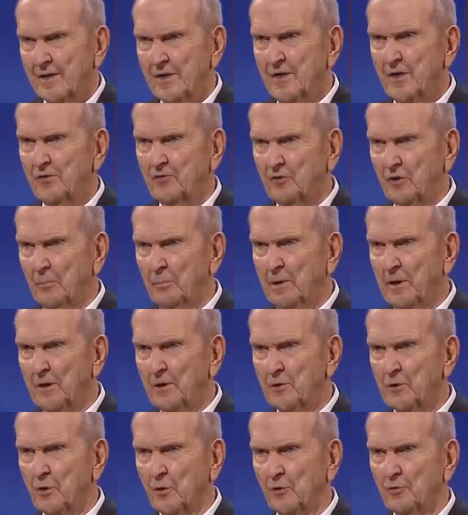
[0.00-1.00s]

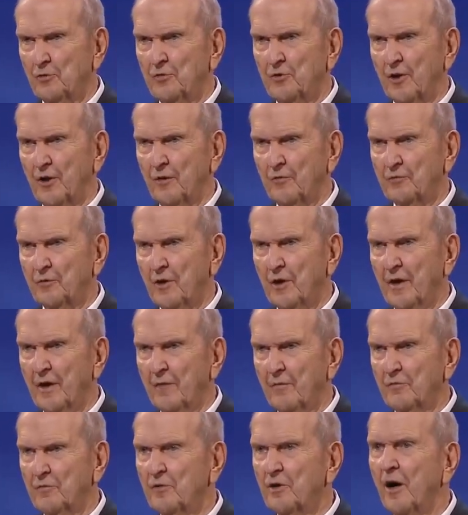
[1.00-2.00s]
Discipline yourself to
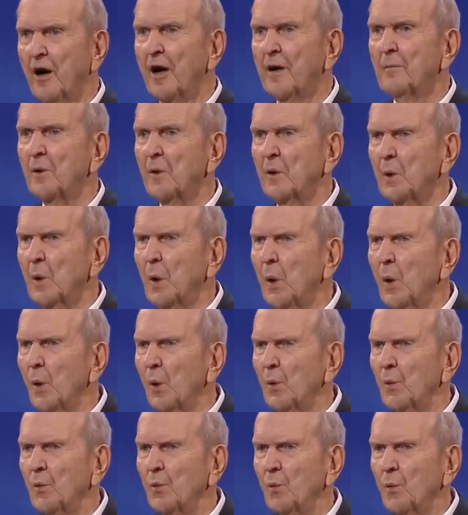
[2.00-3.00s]
have time
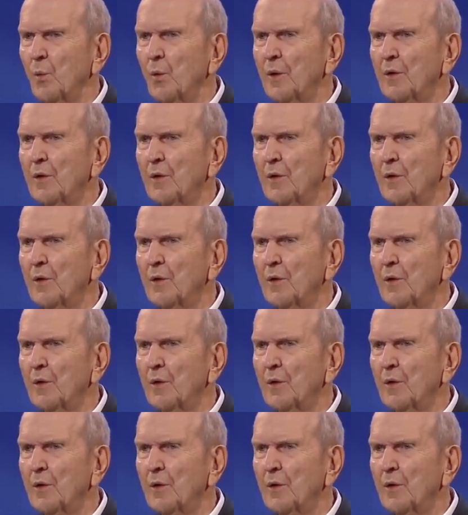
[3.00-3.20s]
alone